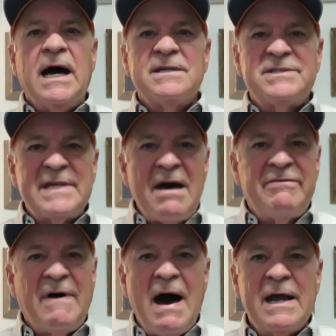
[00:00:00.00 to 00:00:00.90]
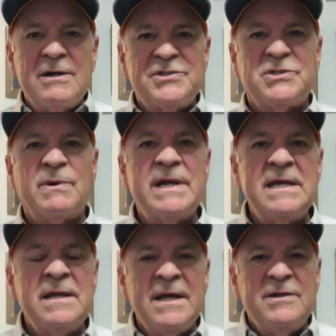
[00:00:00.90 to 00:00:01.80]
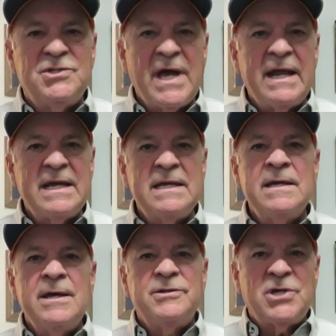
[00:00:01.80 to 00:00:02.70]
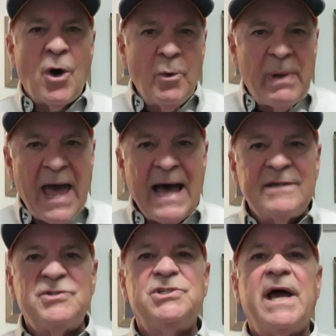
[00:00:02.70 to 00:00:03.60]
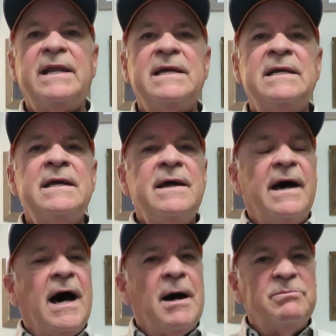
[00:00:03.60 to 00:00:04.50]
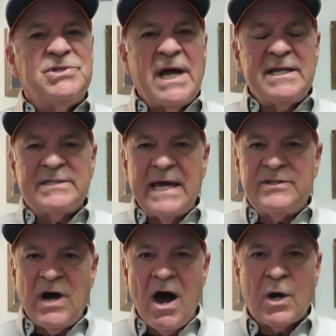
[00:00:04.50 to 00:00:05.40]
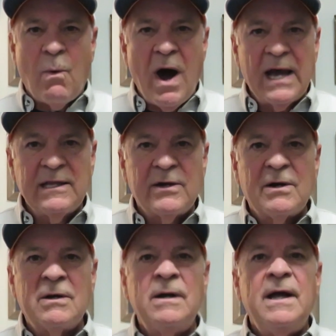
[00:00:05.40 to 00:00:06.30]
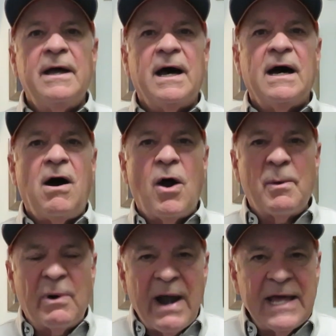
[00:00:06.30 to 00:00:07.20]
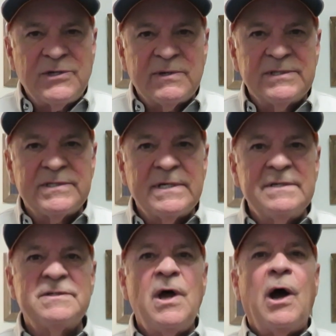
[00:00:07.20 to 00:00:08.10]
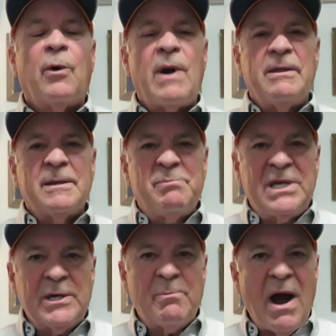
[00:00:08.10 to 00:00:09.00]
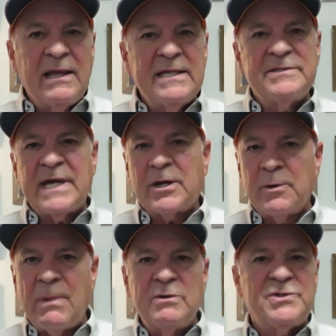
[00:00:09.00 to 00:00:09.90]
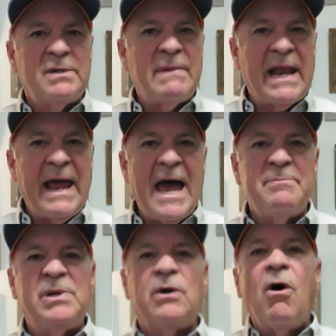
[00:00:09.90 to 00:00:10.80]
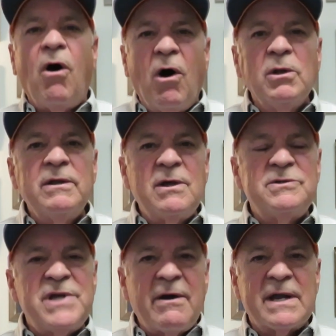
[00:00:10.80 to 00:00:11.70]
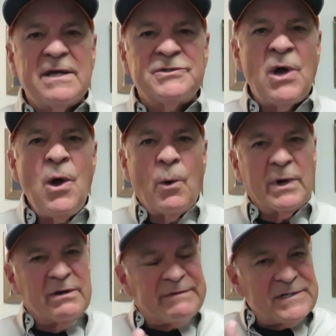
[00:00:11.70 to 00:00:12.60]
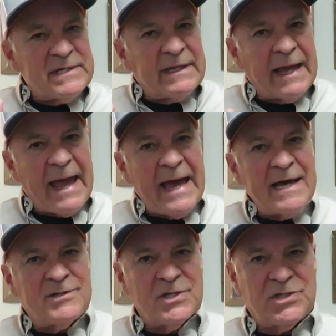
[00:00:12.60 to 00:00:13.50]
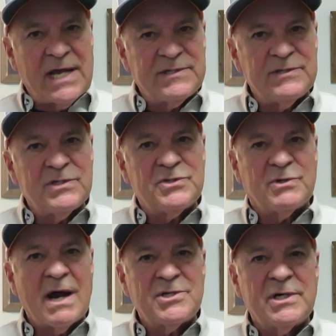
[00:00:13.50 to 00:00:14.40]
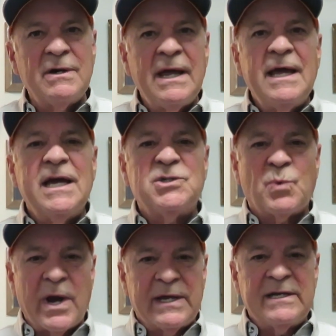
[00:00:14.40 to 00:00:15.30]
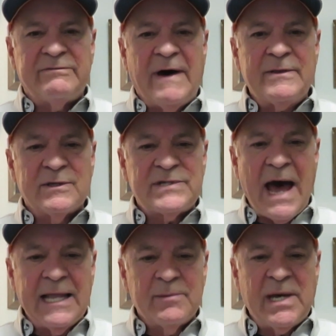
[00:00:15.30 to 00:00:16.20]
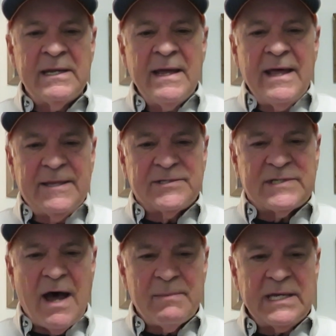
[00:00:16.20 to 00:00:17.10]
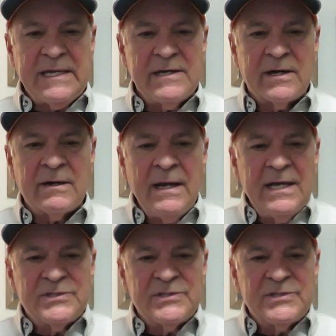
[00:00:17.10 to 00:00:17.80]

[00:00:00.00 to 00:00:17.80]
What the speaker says: Sapphire Street, jetty, Topaz jetty, jetties at Dockweiler, harbor entrances, around the pier pilings like Hermosa and Manhattan Pier. All of those areas where you're fishing the edge adjacent to structure is where you're going to find those halibut this time of year.